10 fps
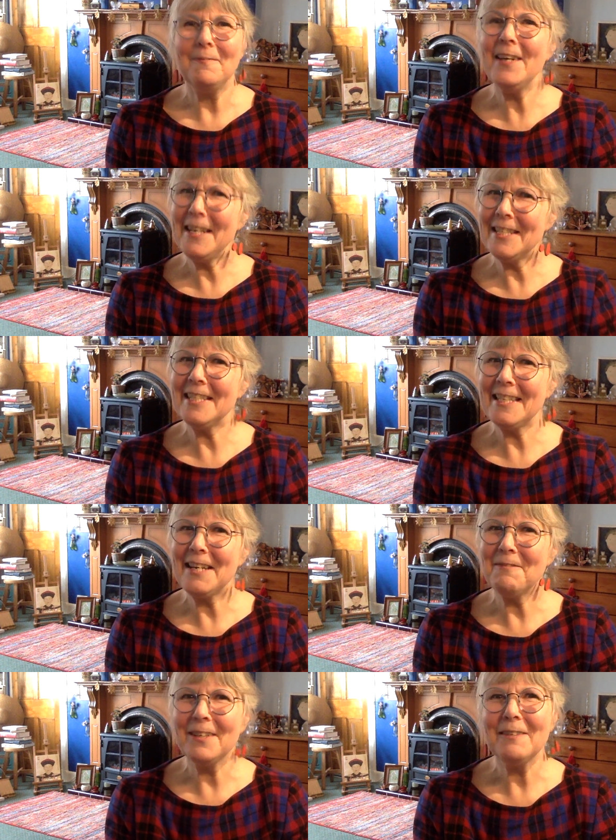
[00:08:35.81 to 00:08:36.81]
Very
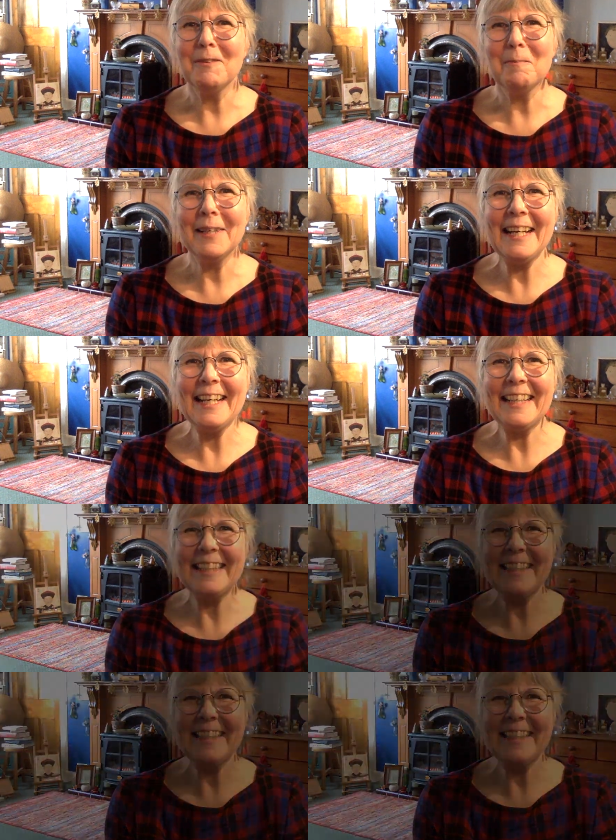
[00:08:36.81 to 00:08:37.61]
deserving of a plaque.